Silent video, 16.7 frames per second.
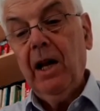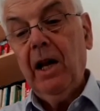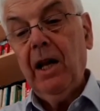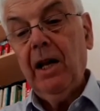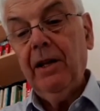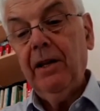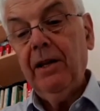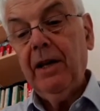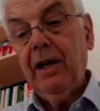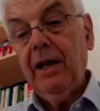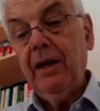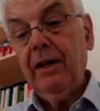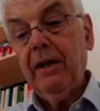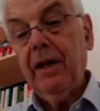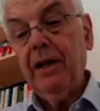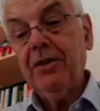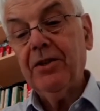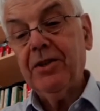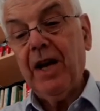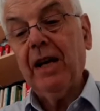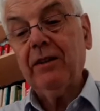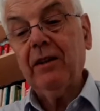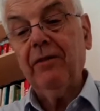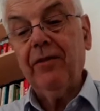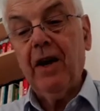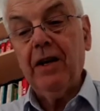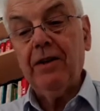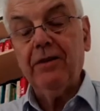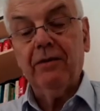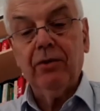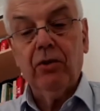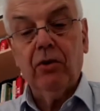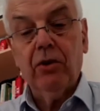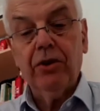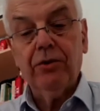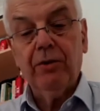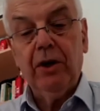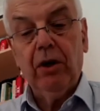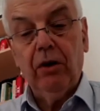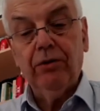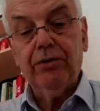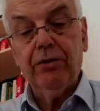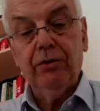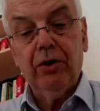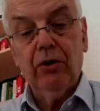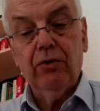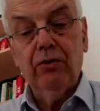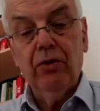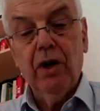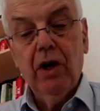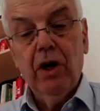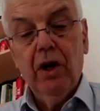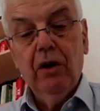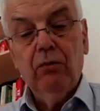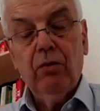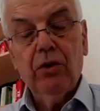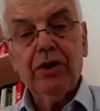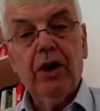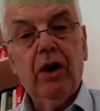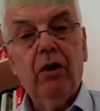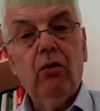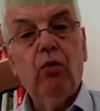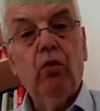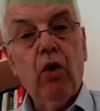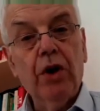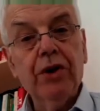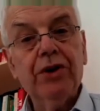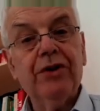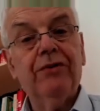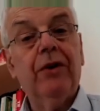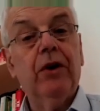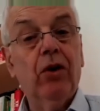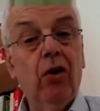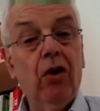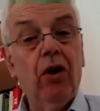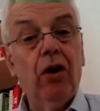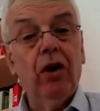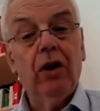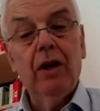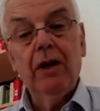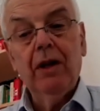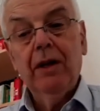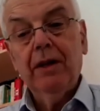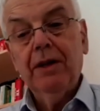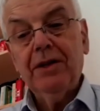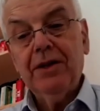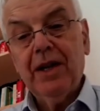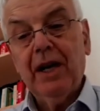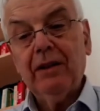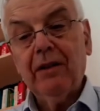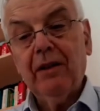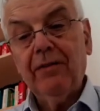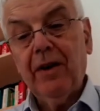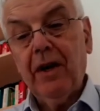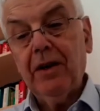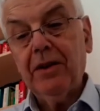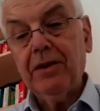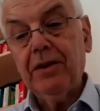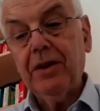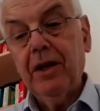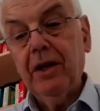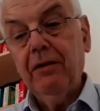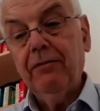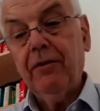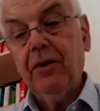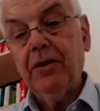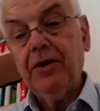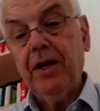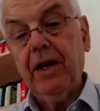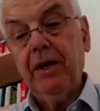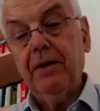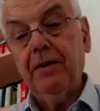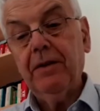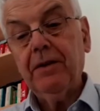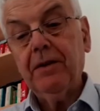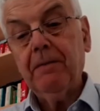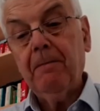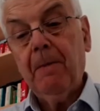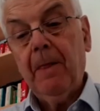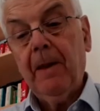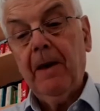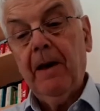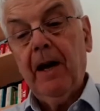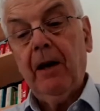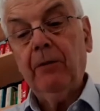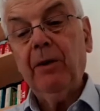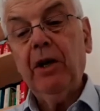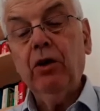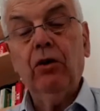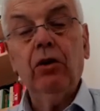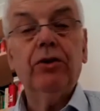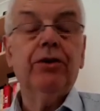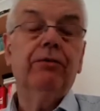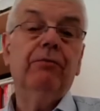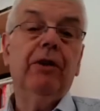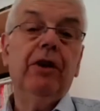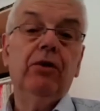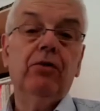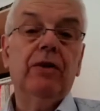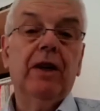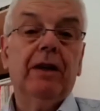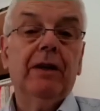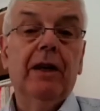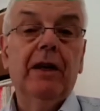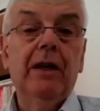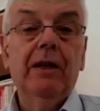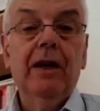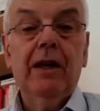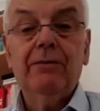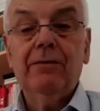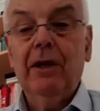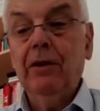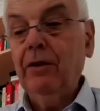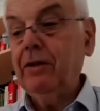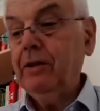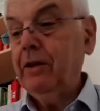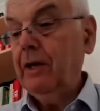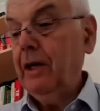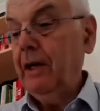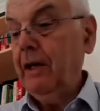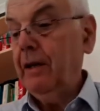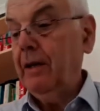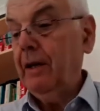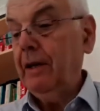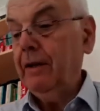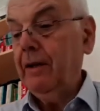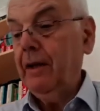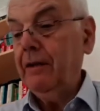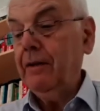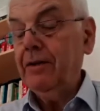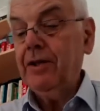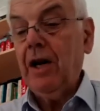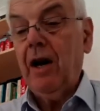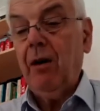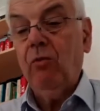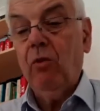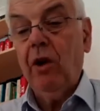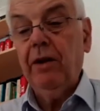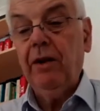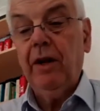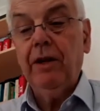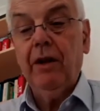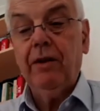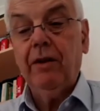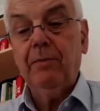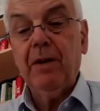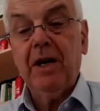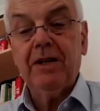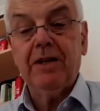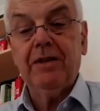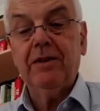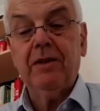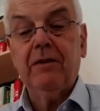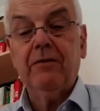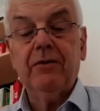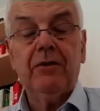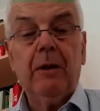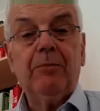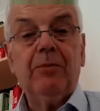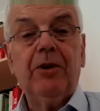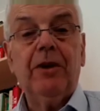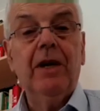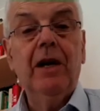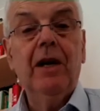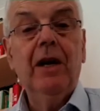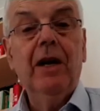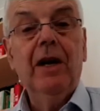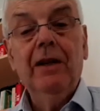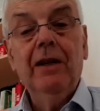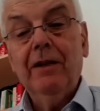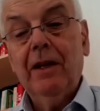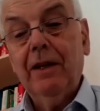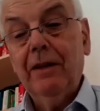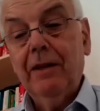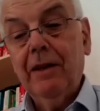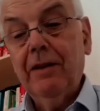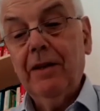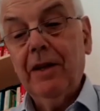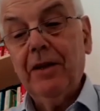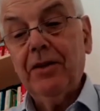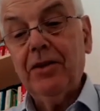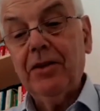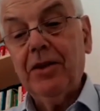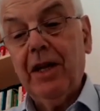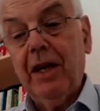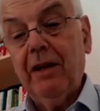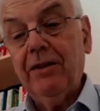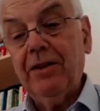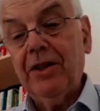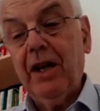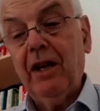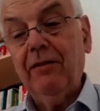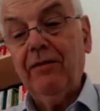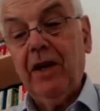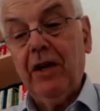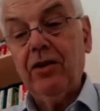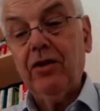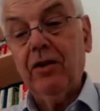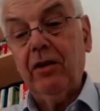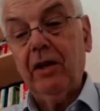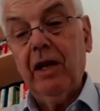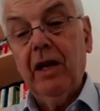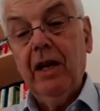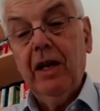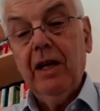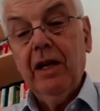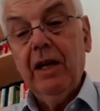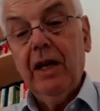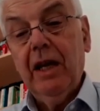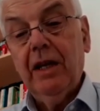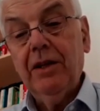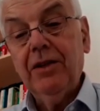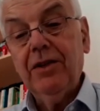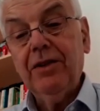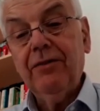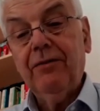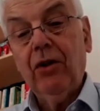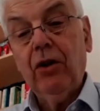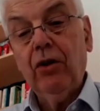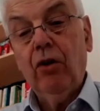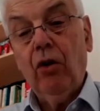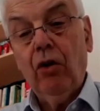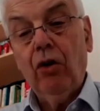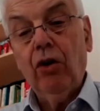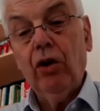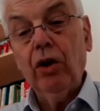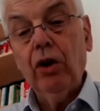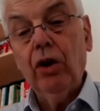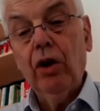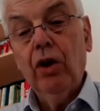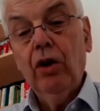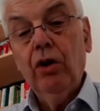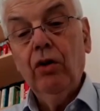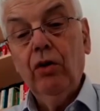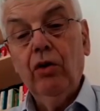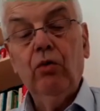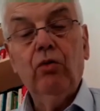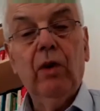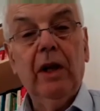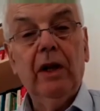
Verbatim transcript: And uh, his sacrifice, of course, we also know, was a once for all sacrifice for sins. And we know, we know that as we looked uh, at, at, Psalm 1 and other passages of Scripture, that this uh, salvation is for all who